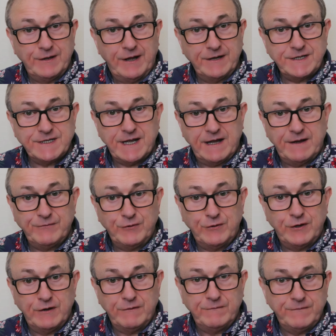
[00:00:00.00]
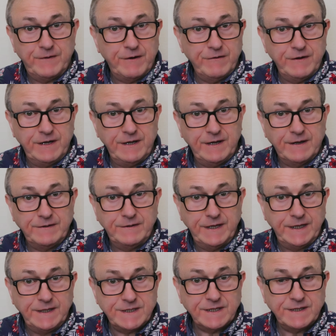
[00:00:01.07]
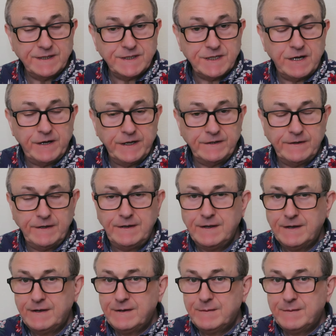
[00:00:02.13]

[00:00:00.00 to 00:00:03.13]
likes to have your home very neat and tidy,